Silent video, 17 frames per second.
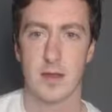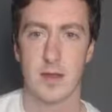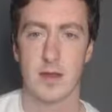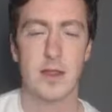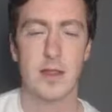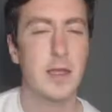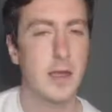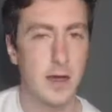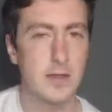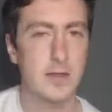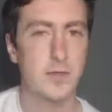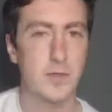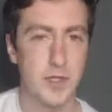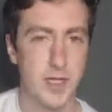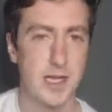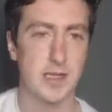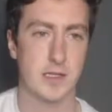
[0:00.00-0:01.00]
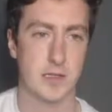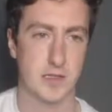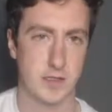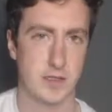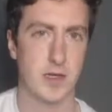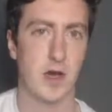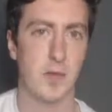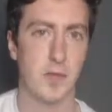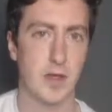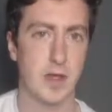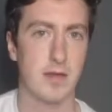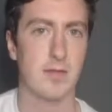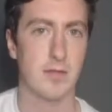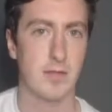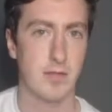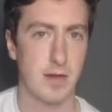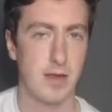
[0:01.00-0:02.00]
think Gotham Chess taught me,
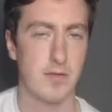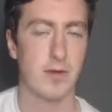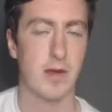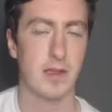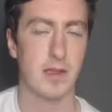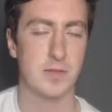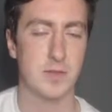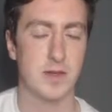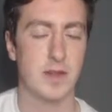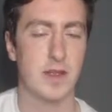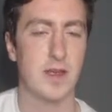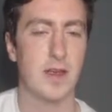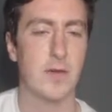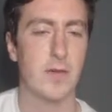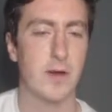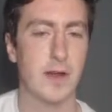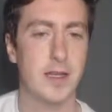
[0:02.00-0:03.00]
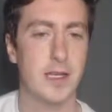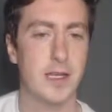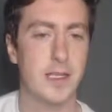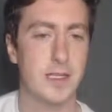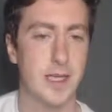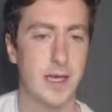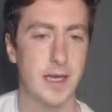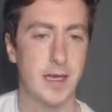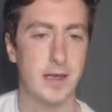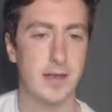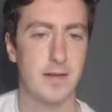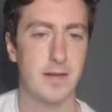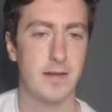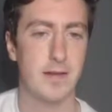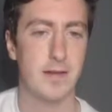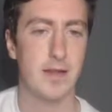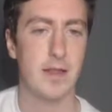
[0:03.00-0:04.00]
Levi Rosman, where he said,
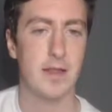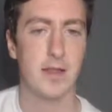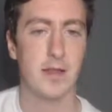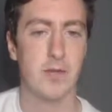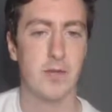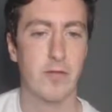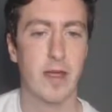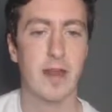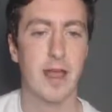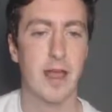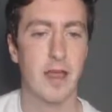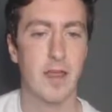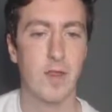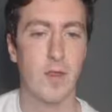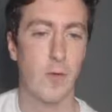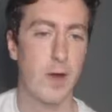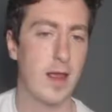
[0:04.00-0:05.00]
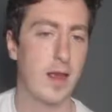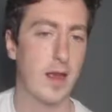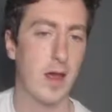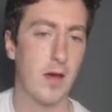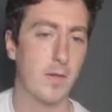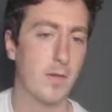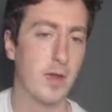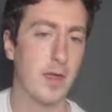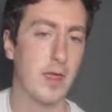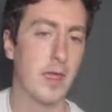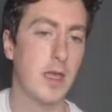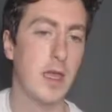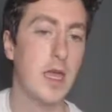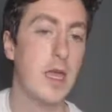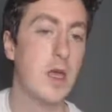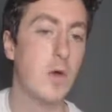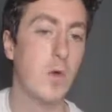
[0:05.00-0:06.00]
create a threat of
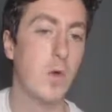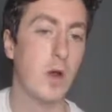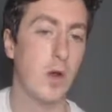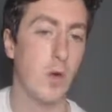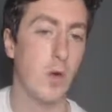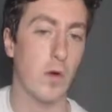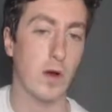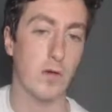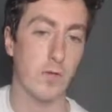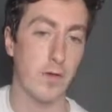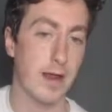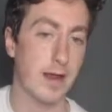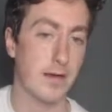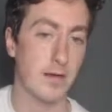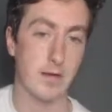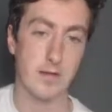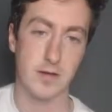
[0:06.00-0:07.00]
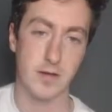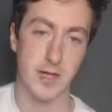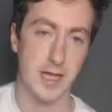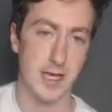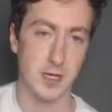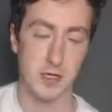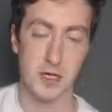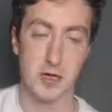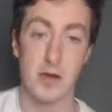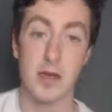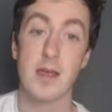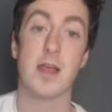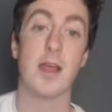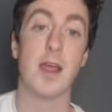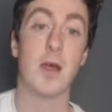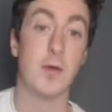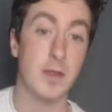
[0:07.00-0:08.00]
equal or greater danger.
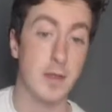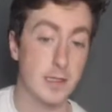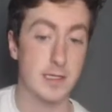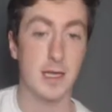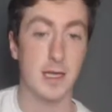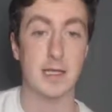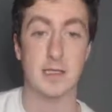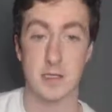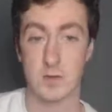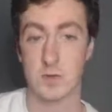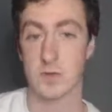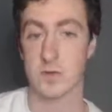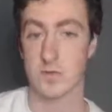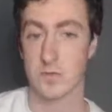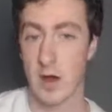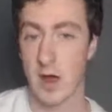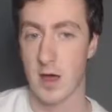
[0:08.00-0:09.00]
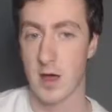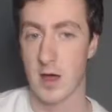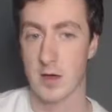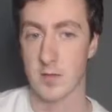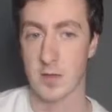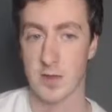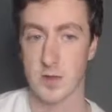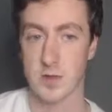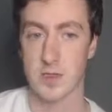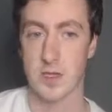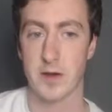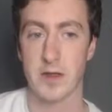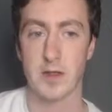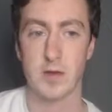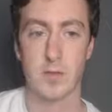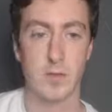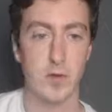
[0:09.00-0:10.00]
Now in this case this was wrong because the
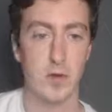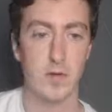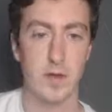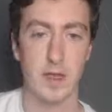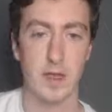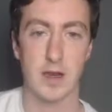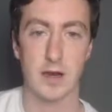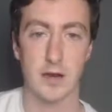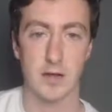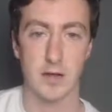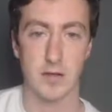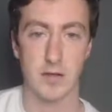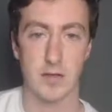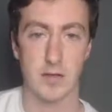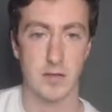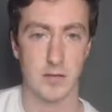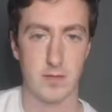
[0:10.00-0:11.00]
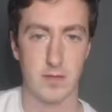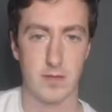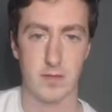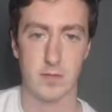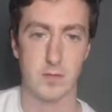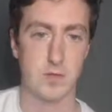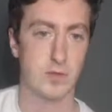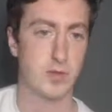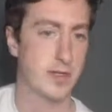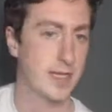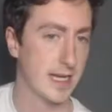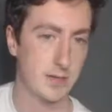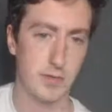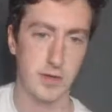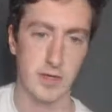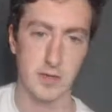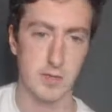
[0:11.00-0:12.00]
knight could move here, was protected
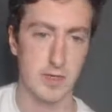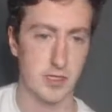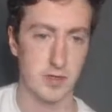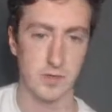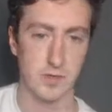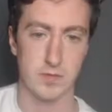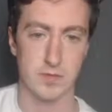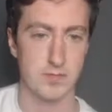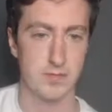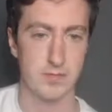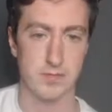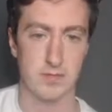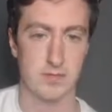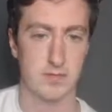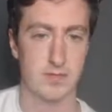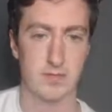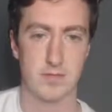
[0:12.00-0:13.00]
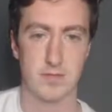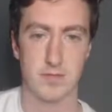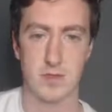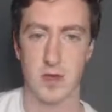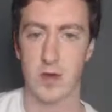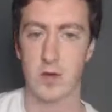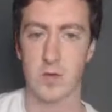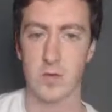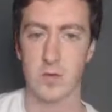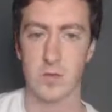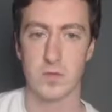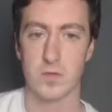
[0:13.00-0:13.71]
by the bishop. So